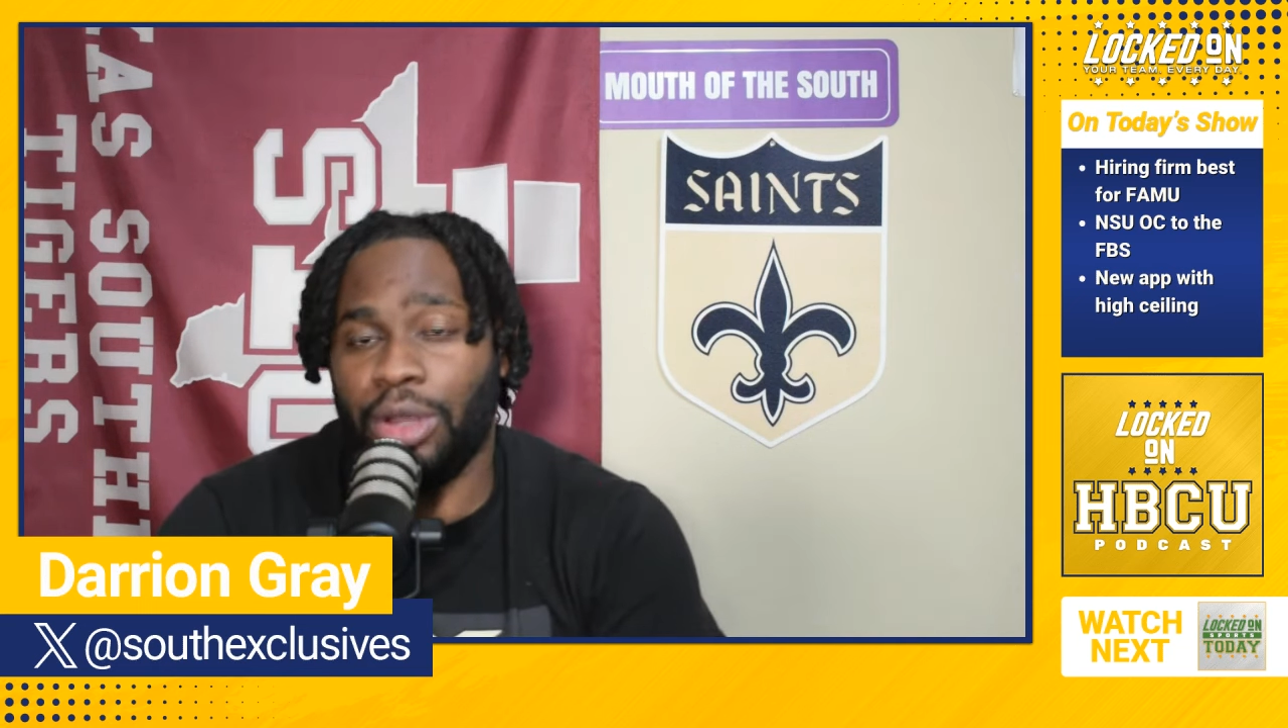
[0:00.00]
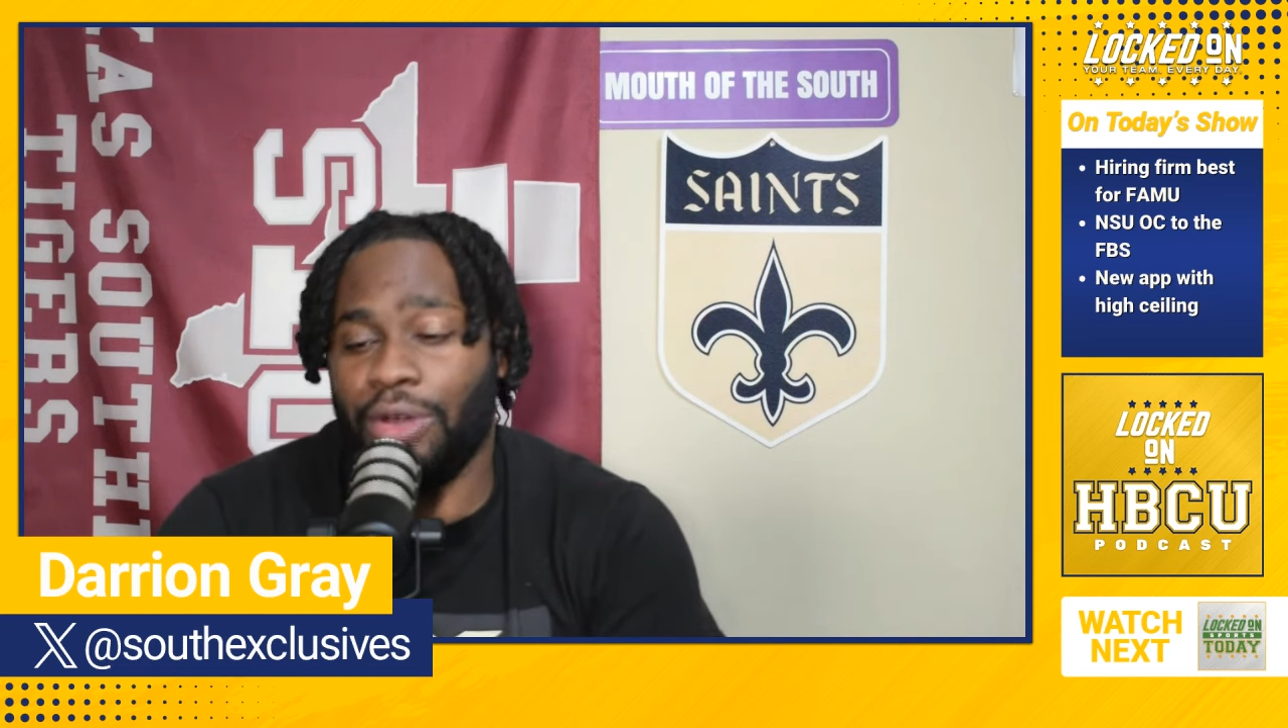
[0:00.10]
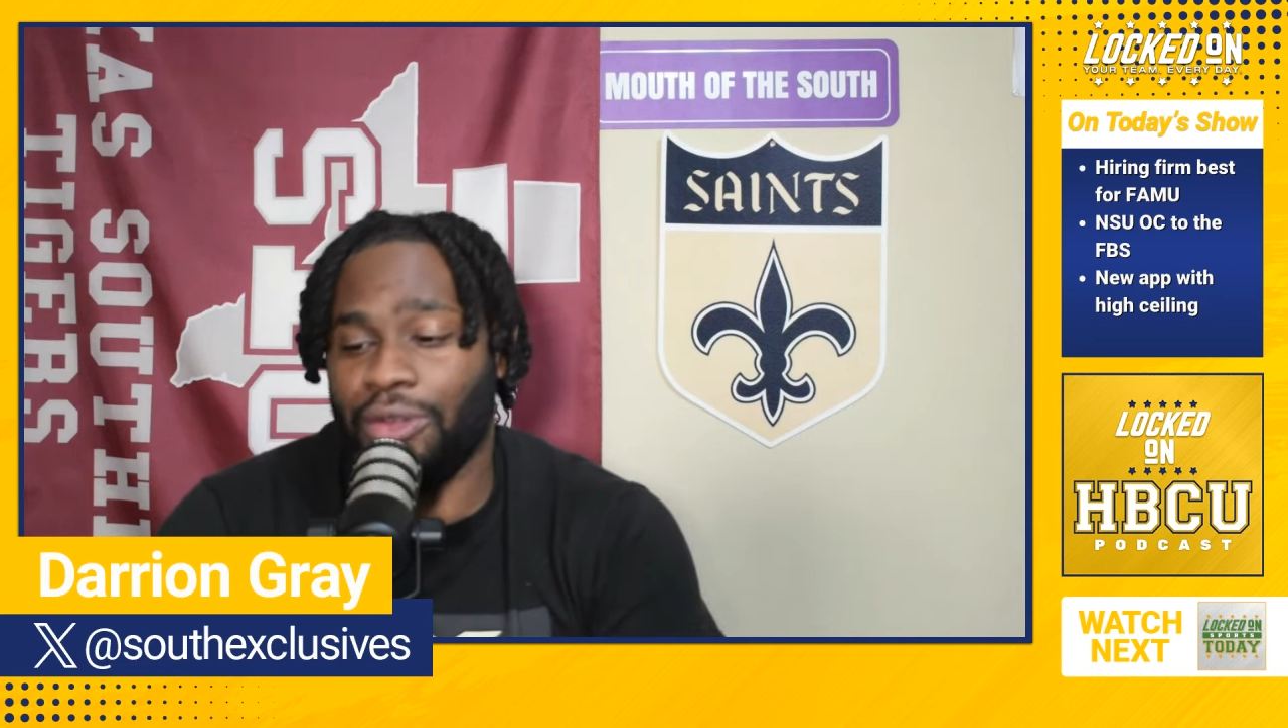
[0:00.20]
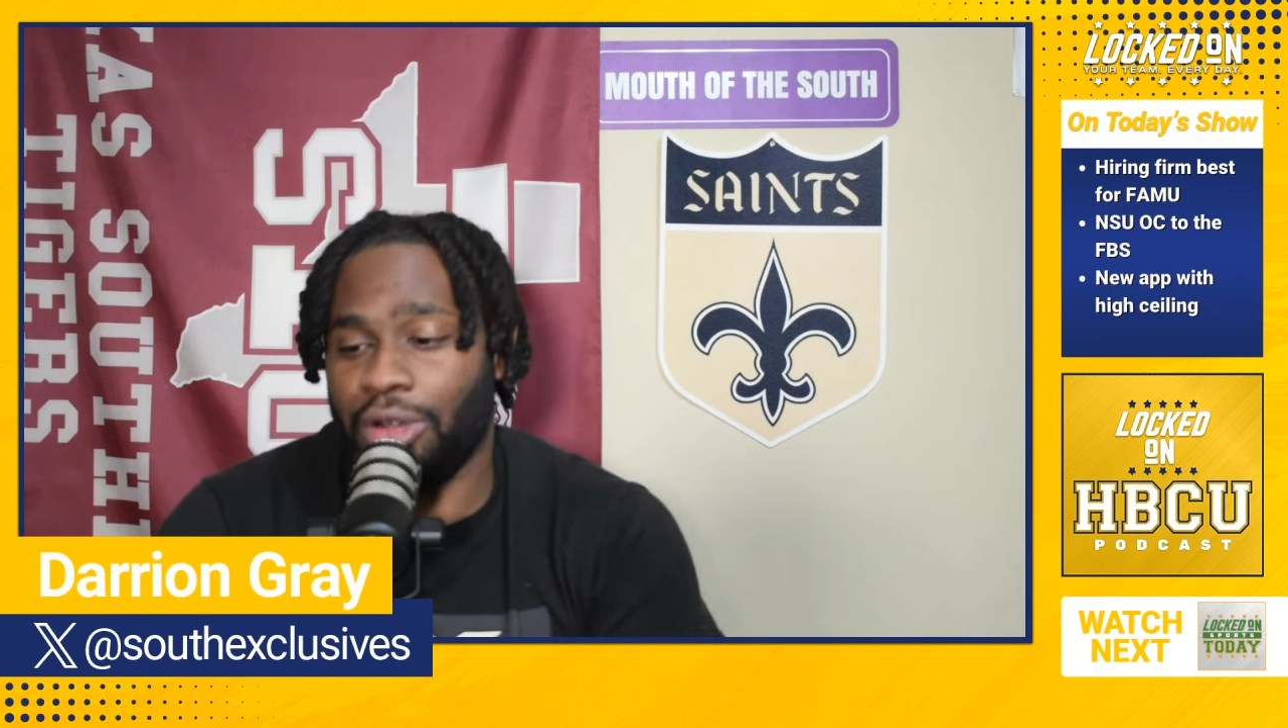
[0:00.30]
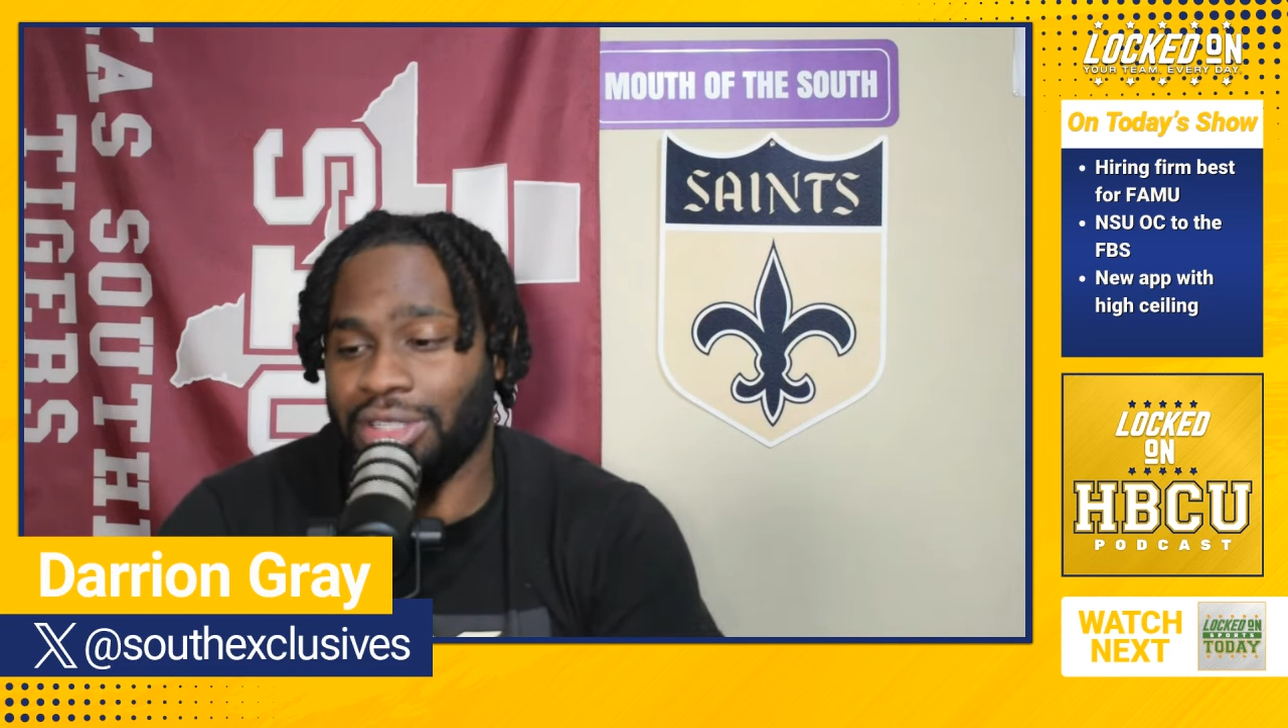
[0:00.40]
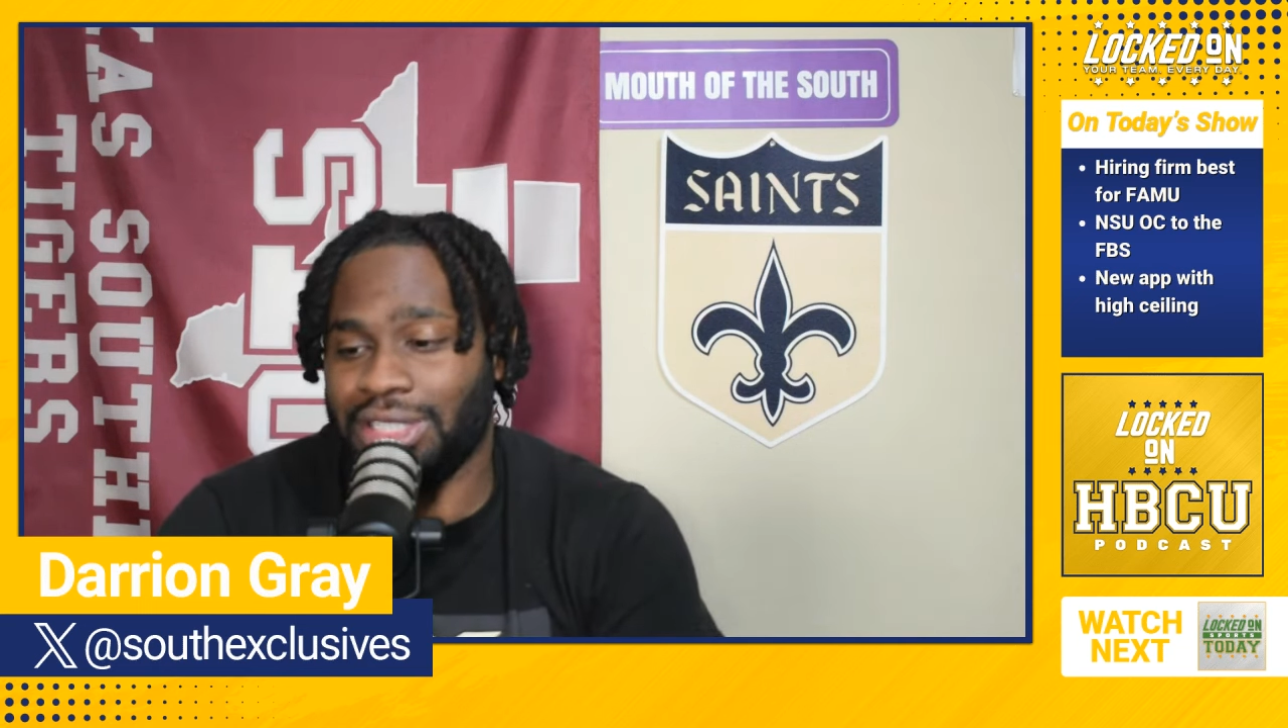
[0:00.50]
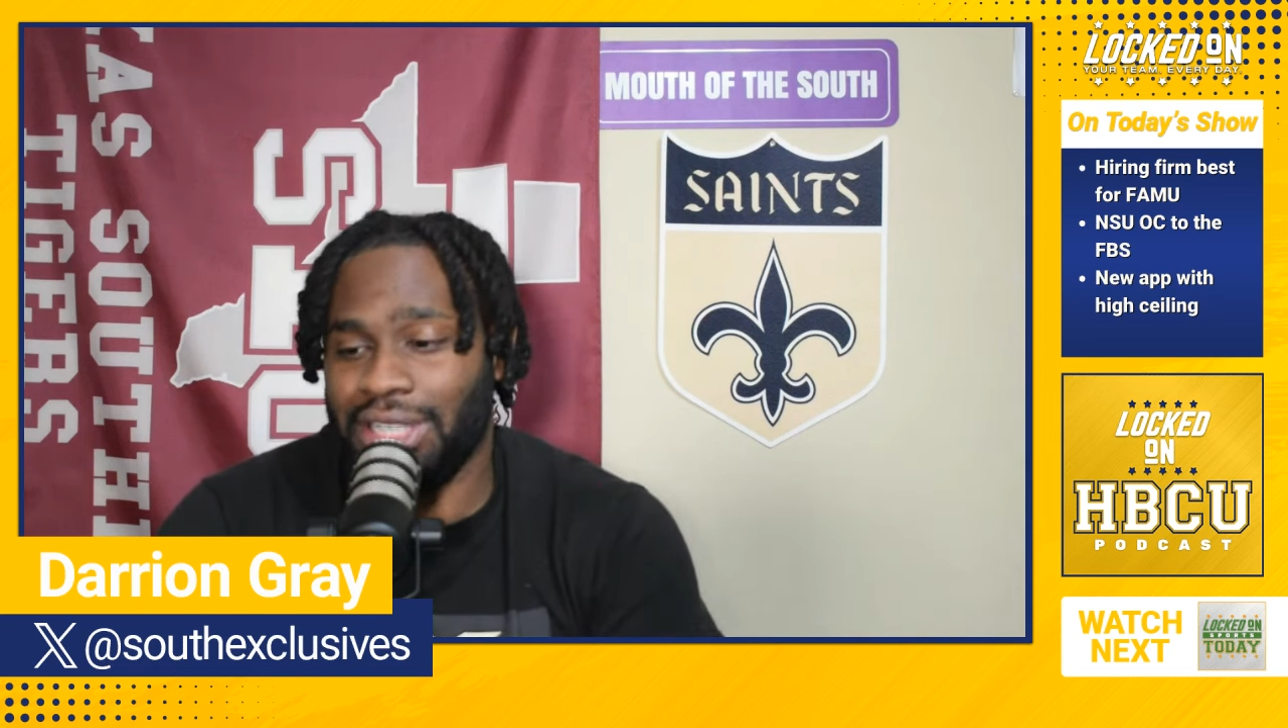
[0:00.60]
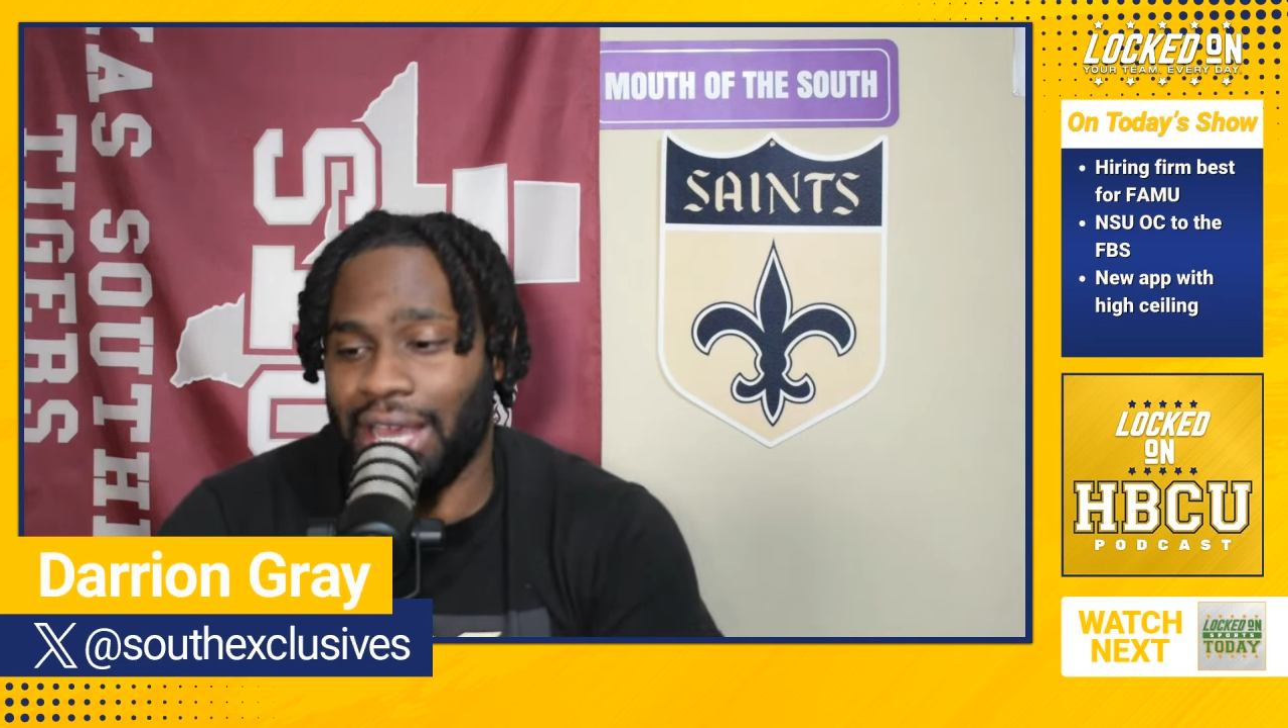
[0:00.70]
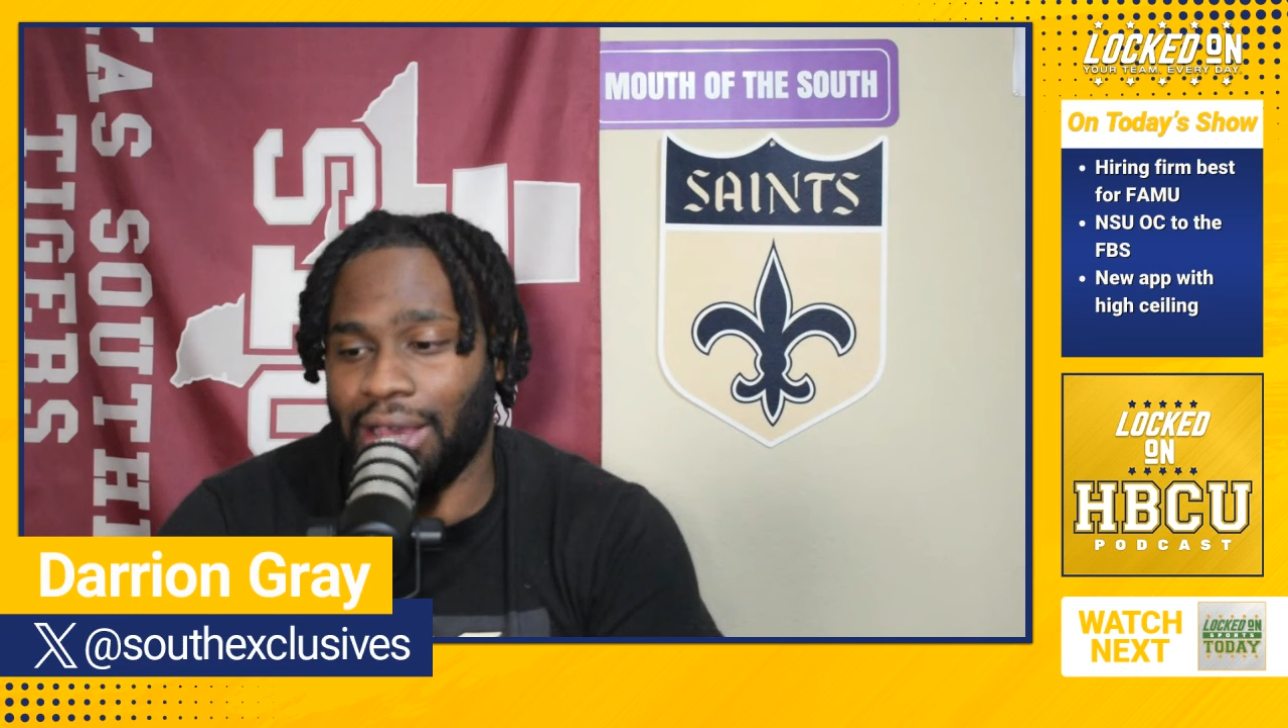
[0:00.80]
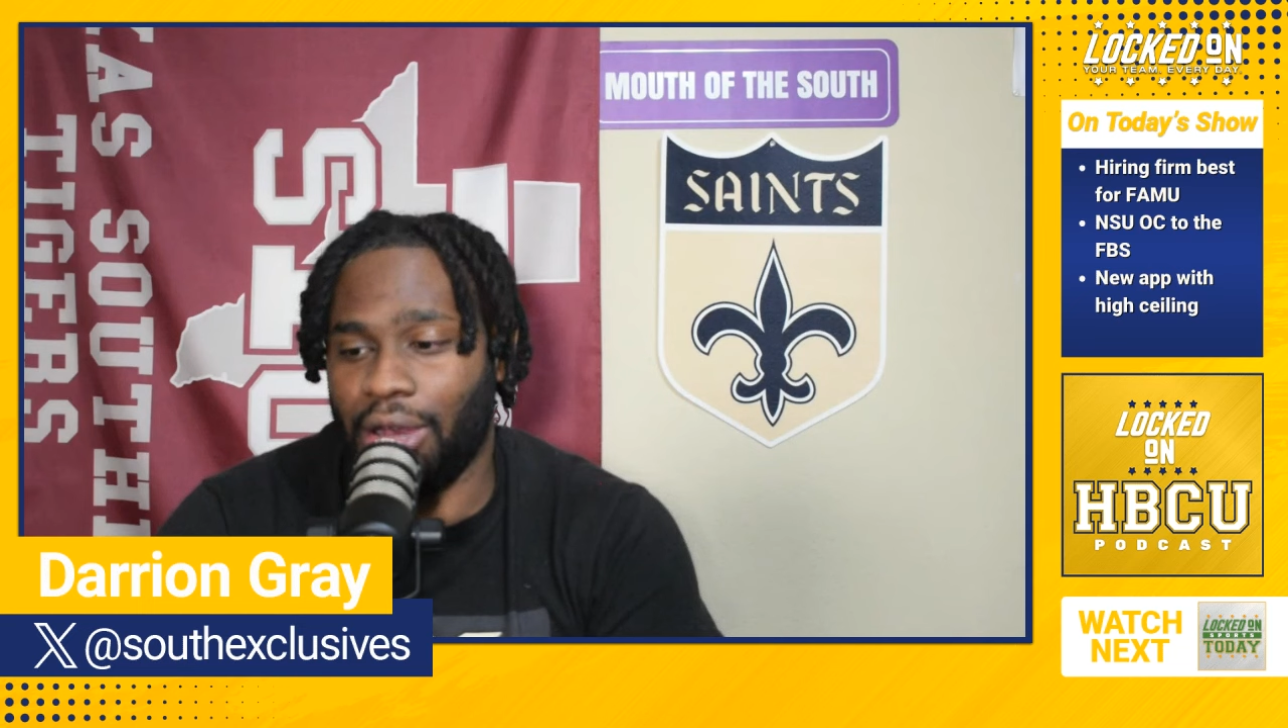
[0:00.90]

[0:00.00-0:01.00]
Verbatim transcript: overall SEAC